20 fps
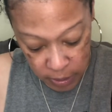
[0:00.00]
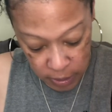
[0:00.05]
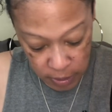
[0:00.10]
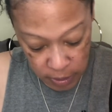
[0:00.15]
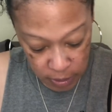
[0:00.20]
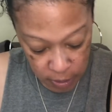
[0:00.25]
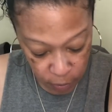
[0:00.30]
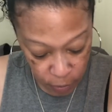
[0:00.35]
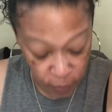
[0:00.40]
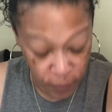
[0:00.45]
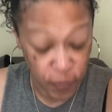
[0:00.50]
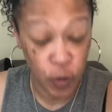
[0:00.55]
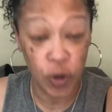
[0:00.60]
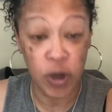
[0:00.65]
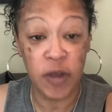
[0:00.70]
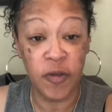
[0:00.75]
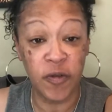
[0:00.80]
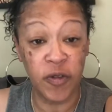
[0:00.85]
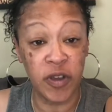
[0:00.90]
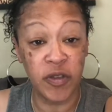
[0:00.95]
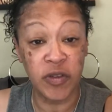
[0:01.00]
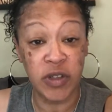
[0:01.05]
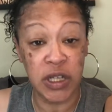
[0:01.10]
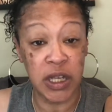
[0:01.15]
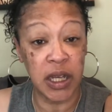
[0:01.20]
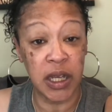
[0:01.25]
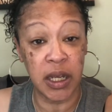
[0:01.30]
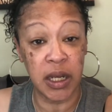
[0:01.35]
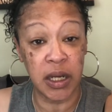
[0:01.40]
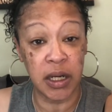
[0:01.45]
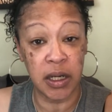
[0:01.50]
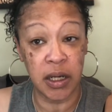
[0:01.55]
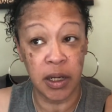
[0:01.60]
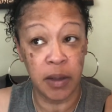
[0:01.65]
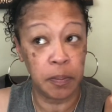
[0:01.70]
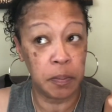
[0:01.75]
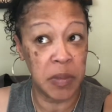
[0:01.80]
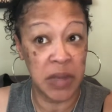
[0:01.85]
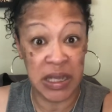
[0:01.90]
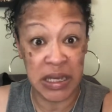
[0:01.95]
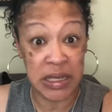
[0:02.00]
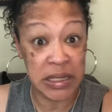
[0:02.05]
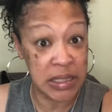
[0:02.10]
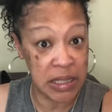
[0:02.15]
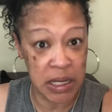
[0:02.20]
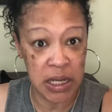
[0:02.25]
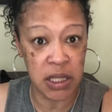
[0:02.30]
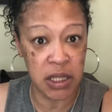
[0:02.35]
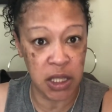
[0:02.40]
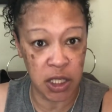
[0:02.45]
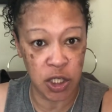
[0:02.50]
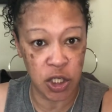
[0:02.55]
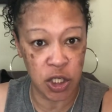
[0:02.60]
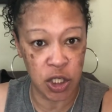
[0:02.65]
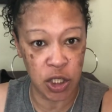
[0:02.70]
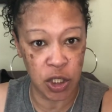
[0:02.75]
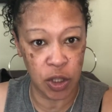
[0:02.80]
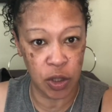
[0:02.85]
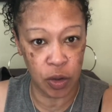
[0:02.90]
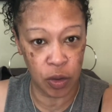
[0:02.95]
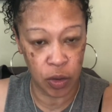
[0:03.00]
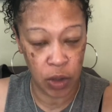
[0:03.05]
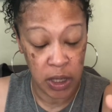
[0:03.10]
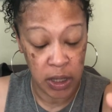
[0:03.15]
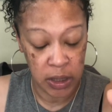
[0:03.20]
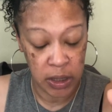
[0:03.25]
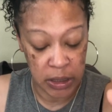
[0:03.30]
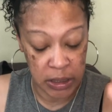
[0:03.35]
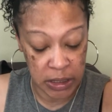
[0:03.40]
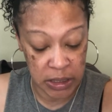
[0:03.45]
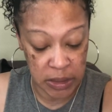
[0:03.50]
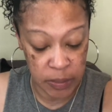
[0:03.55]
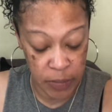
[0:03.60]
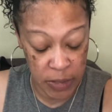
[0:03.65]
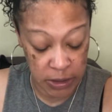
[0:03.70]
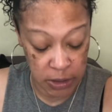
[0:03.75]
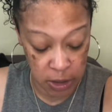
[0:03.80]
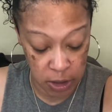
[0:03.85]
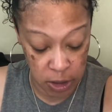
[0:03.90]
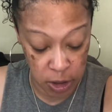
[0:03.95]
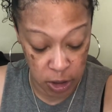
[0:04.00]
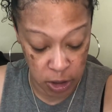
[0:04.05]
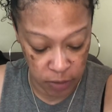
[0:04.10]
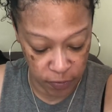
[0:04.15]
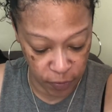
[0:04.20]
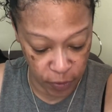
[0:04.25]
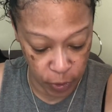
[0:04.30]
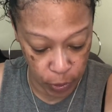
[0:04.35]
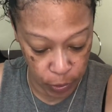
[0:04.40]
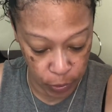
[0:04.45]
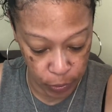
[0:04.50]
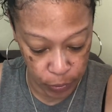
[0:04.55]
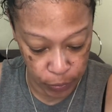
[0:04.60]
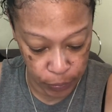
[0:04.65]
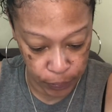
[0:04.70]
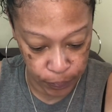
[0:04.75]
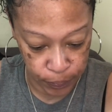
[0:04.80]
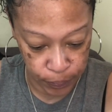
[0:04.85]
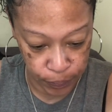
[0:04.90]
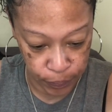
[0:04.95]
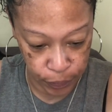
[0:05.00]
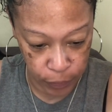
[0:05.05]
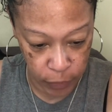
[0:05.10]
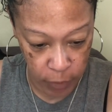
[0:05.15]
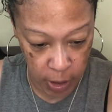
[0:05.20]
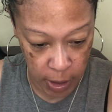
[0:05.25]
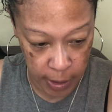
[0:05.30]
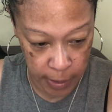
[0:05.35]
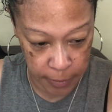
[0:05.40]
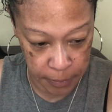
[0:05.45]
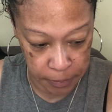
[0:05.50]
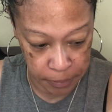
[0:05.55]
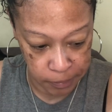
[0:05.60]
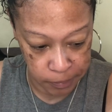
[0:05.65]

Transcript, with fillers: So 315 means anything to you, this message is for you. Okay?